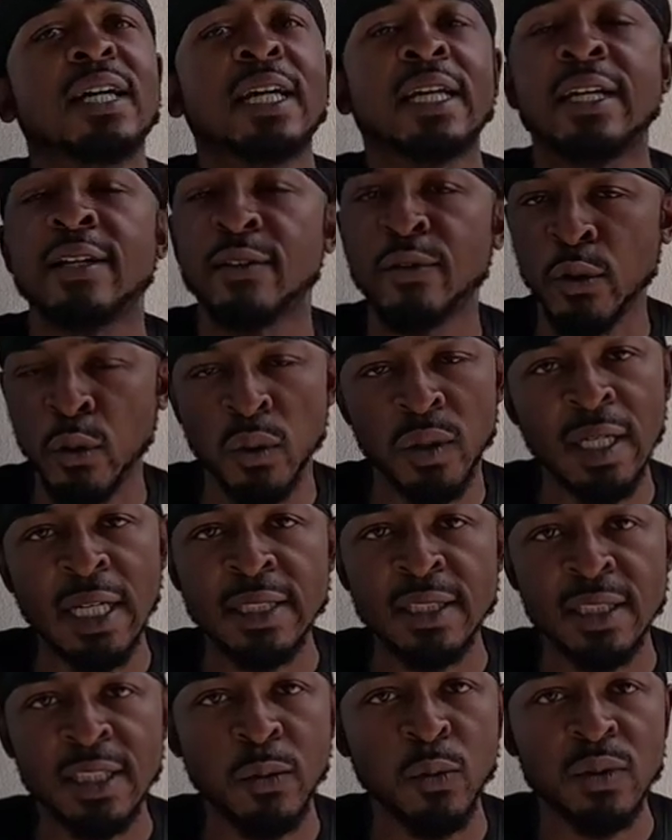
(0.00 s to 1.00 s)
And if you're in a
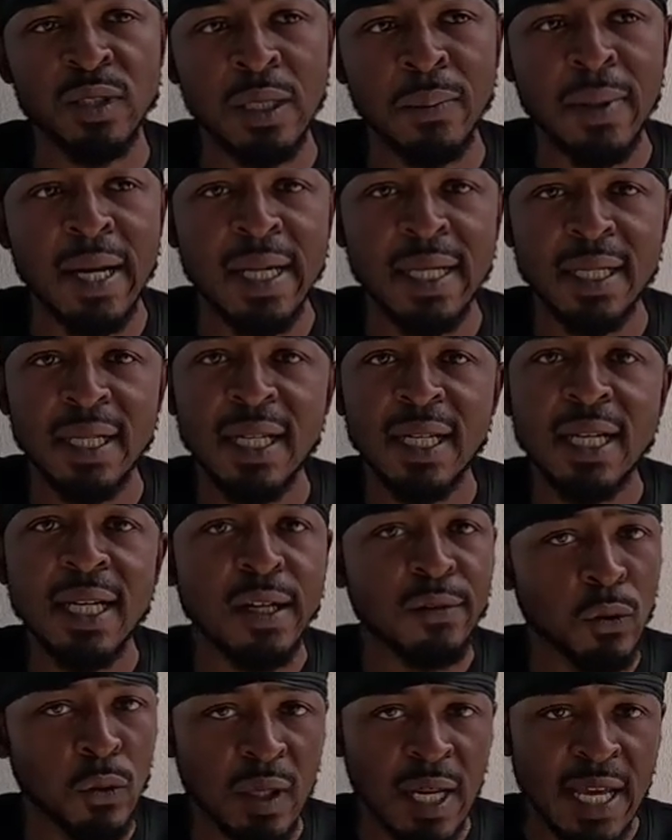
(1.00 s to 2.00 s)
relationship with somebody,
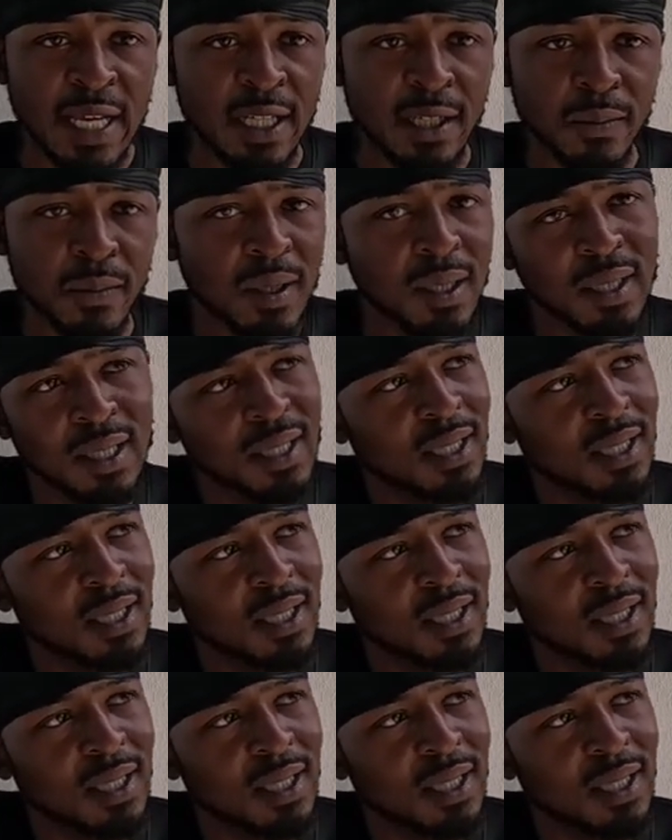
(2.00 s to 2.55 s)
if you like them,